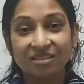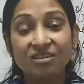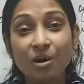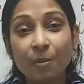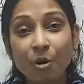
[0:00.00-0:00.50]

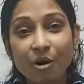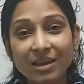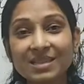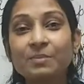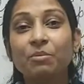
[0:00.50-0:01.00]
The
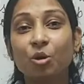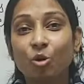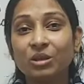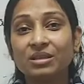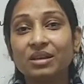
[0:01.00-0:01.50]
boys,
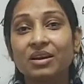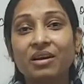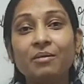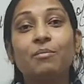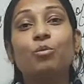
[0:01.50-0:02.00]
because there are